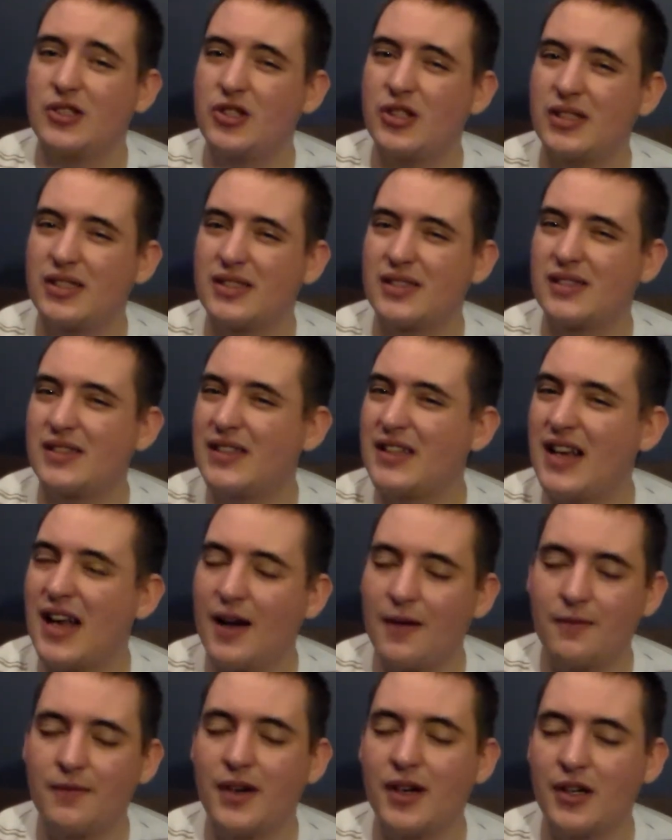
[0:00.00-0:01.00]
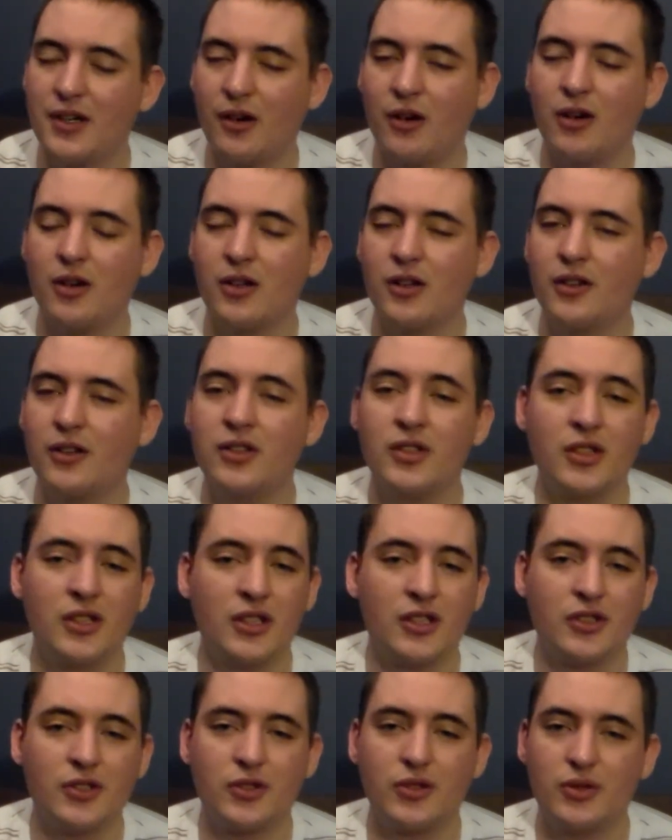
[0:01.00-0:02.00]
just not very hard,
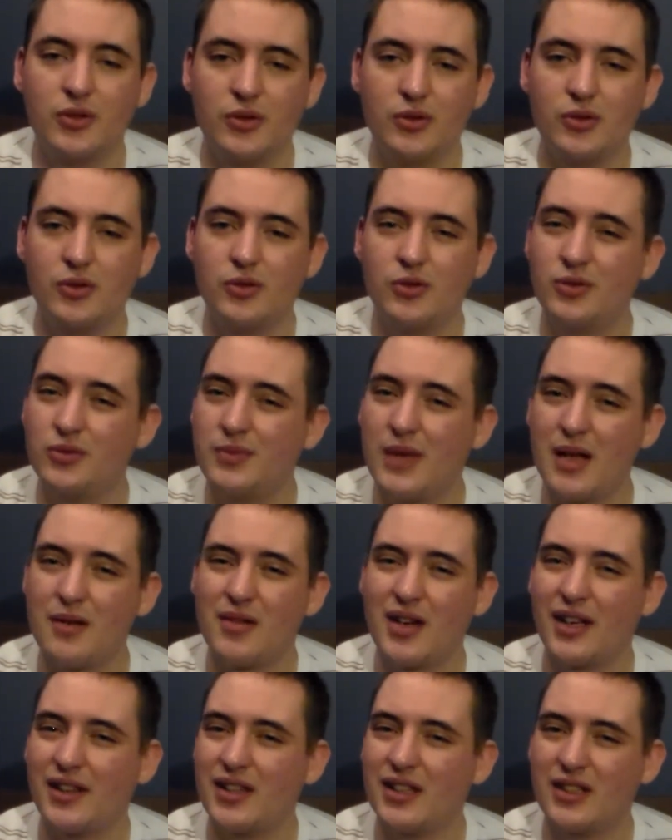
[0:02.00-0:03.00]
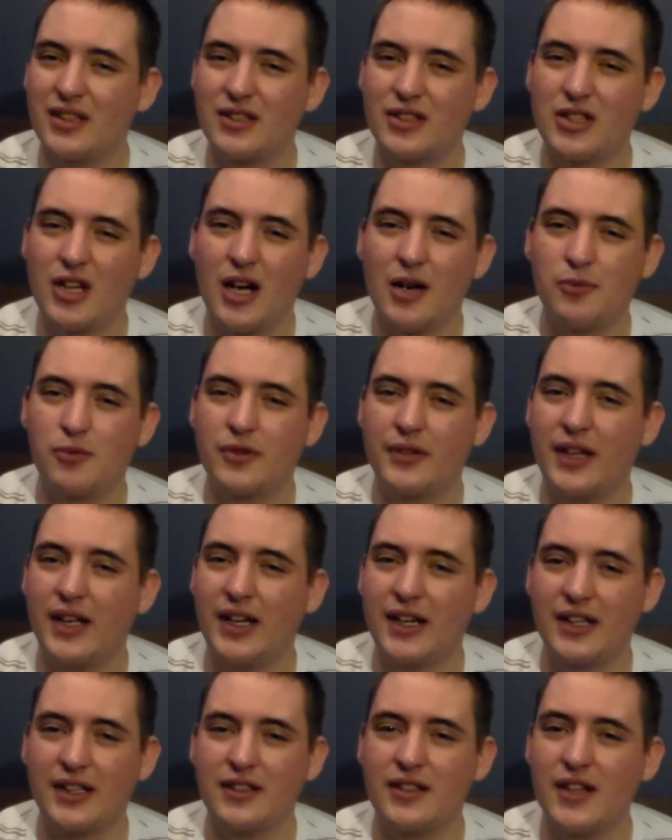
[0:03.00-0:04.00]
to maybe I think the top one
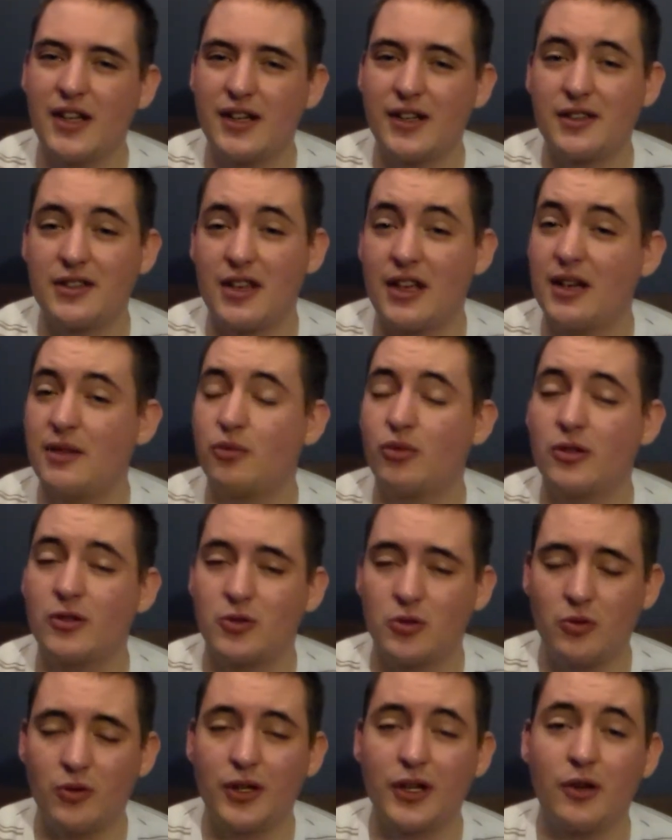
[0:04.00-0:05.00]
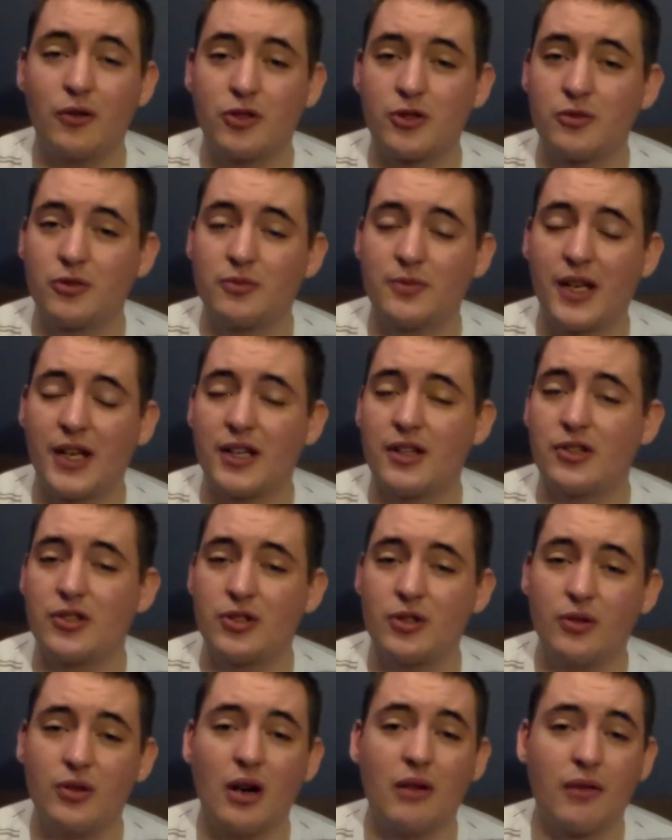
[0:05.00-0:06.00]
that it can take is an M120, which will make it
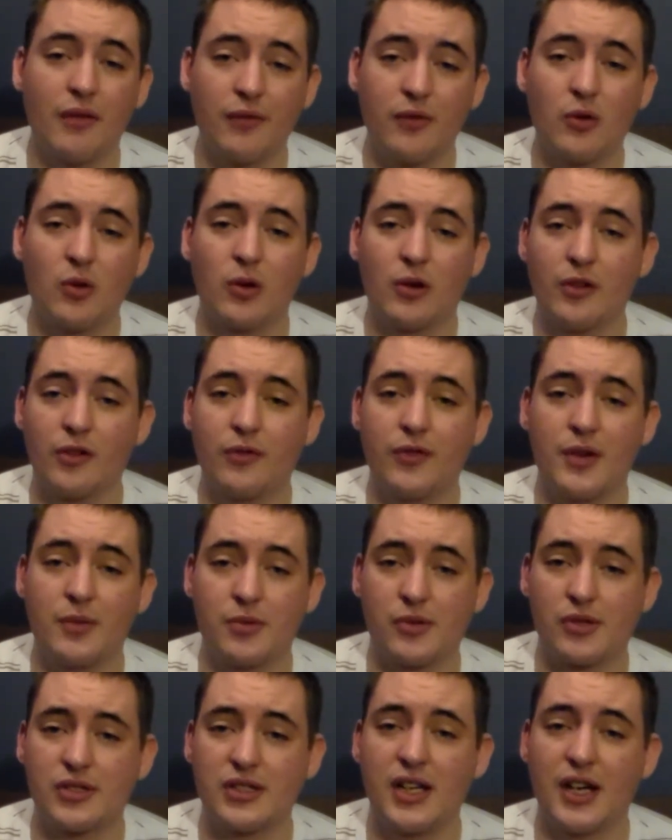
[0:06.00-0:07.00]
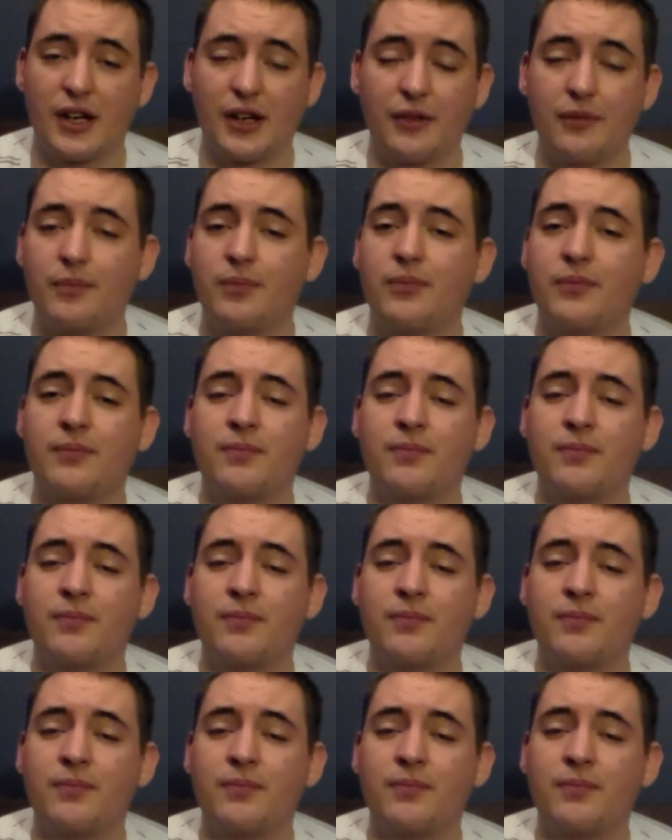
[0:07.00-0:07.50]
shoot over 400 feet per second.